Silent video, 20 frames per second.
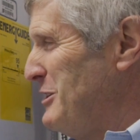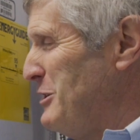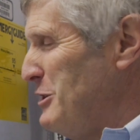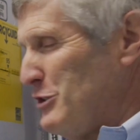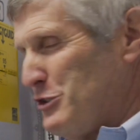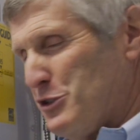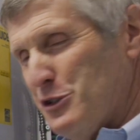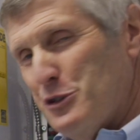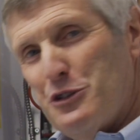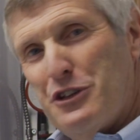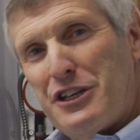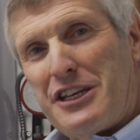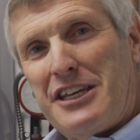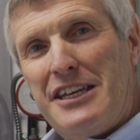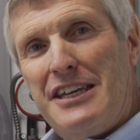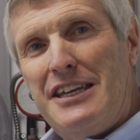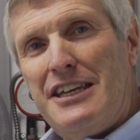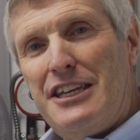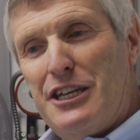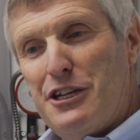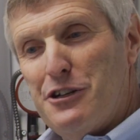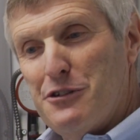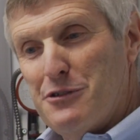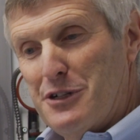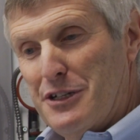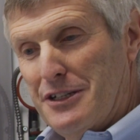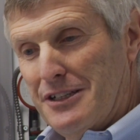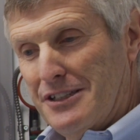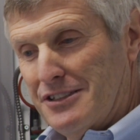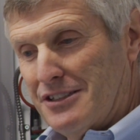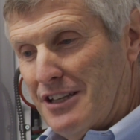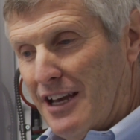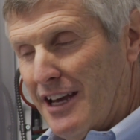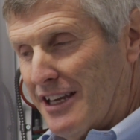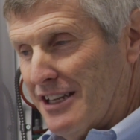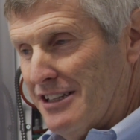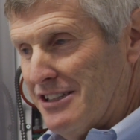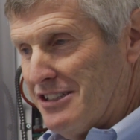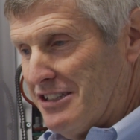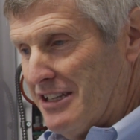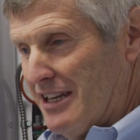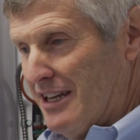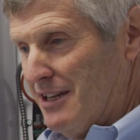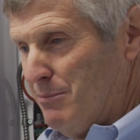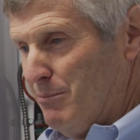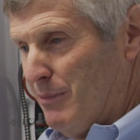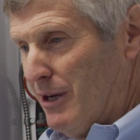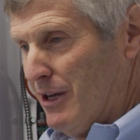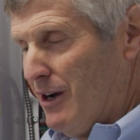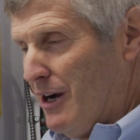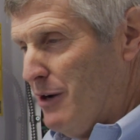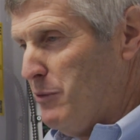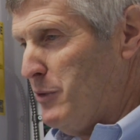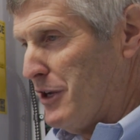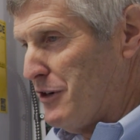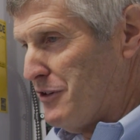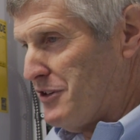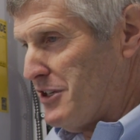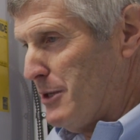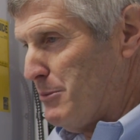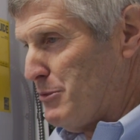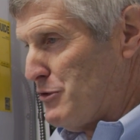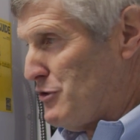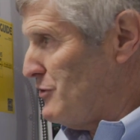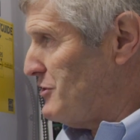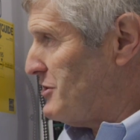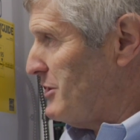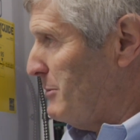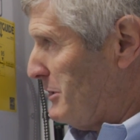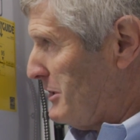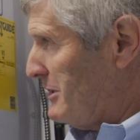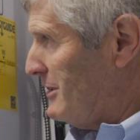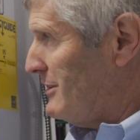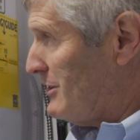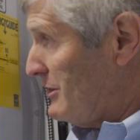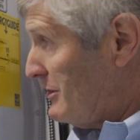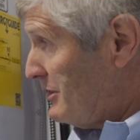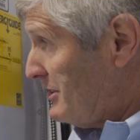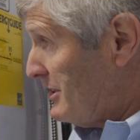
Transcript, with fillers: So the key here is I can set my hot water temperature, something nice and